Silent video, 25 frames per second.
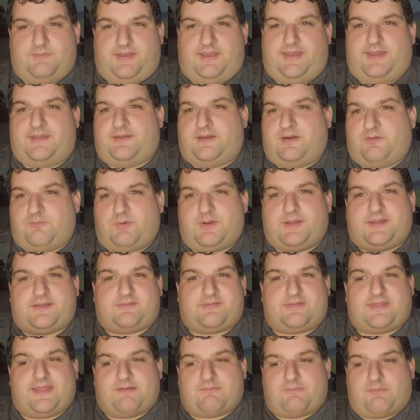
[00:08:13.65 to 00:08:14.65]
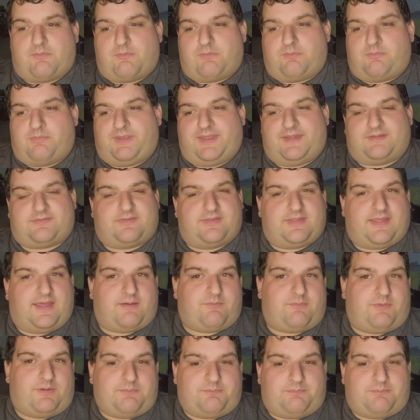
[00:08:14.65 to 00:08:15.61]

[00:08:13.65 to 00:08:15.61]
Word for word: And uh, we'll get to that one when we get to that